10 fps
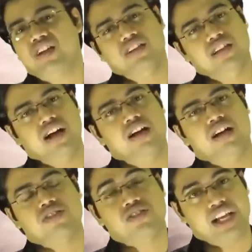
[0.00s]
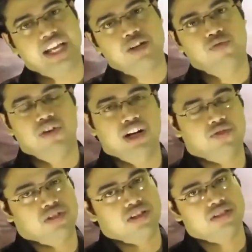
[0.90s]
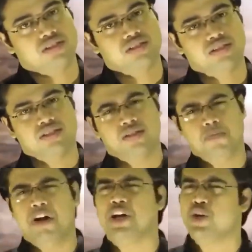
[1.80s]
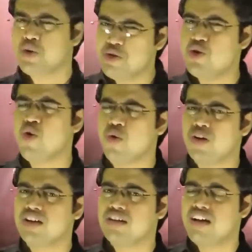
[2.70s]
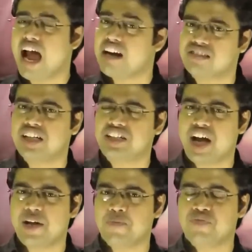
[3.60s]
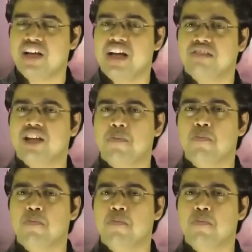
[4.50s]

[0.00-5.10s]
in the Second World War. But do you know, at that time, the